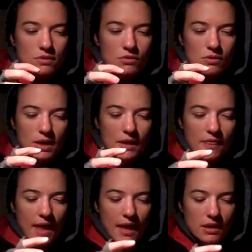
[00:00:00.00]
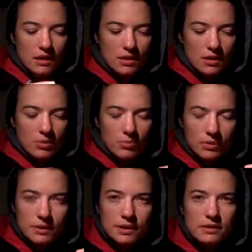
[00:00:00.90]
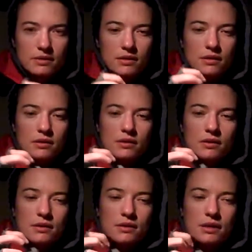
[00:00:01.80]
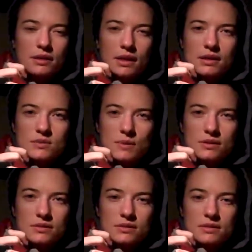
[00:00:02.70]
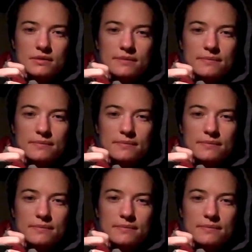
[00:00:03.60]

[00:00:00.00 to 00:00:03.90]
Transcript: create that complete engagement?